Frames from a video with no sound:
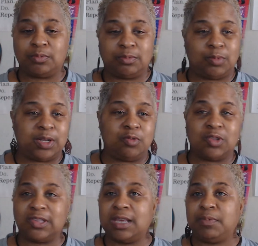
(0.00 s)
where you
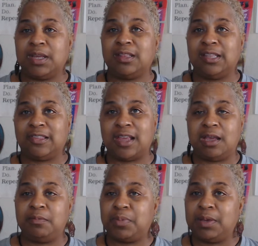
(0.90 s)
just keep getting these
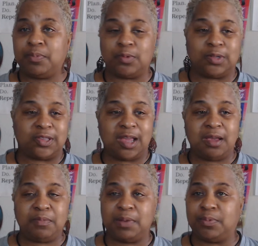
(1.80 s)
same people, the
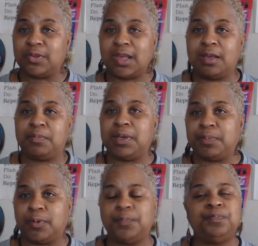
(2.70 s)
same people, the same people,